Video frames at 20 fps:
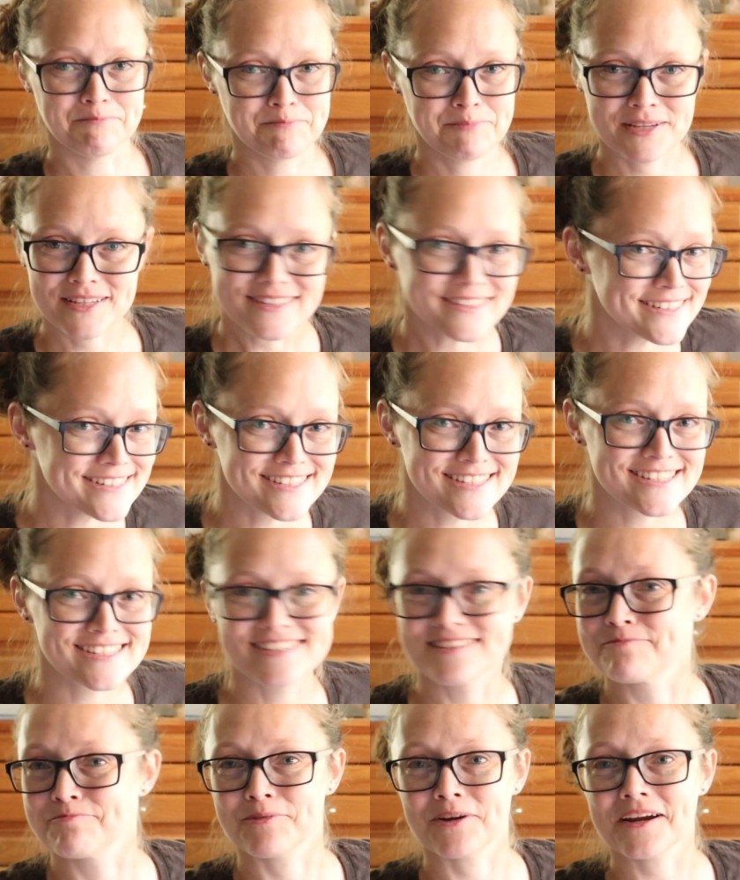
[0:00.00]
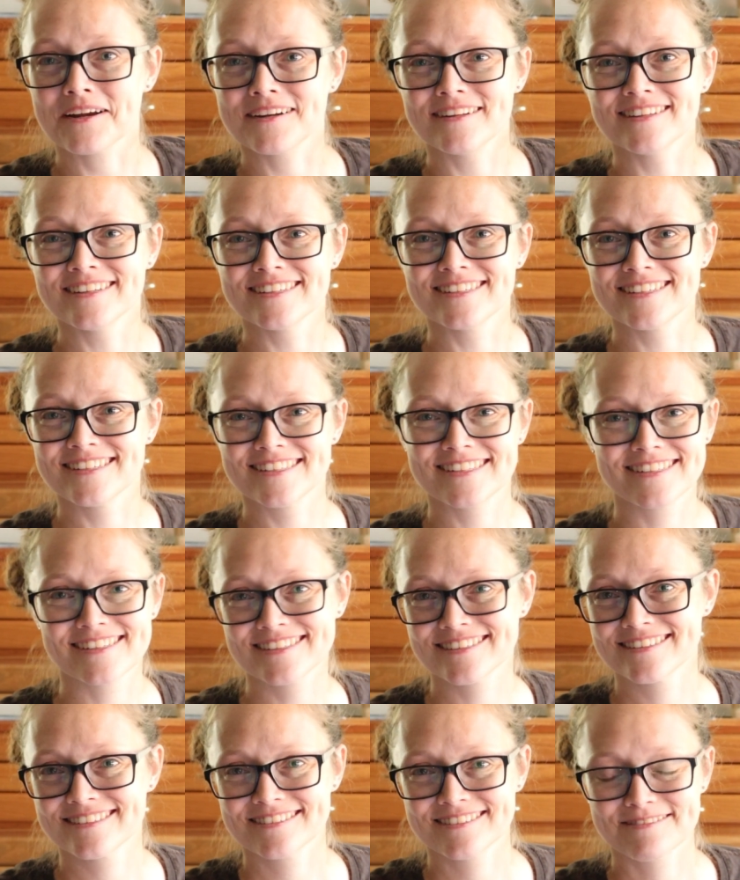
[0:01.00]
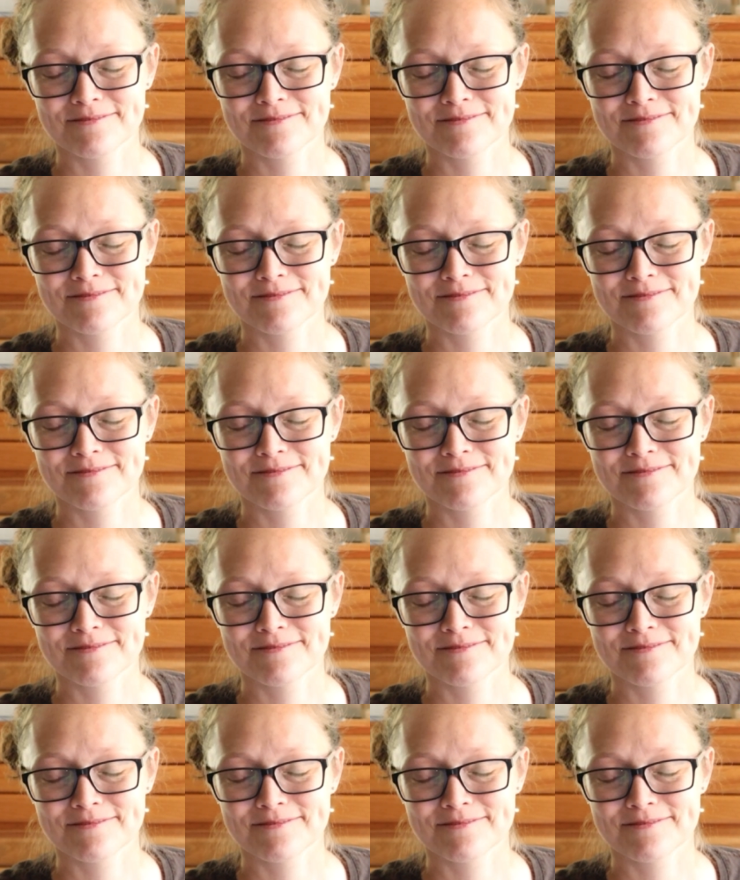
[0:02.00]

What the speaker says: bitless, bridleless,